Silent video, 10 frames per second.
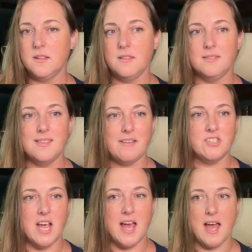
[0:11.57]
Live
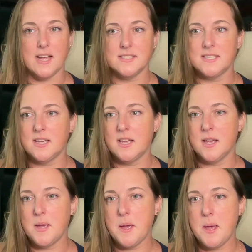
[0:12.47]
chat.
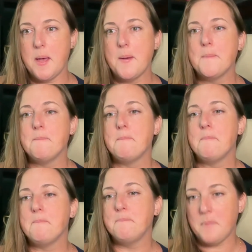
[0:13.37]

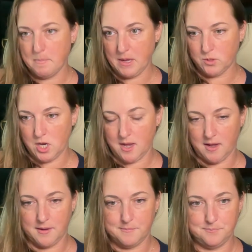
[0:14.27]
Pop out chat.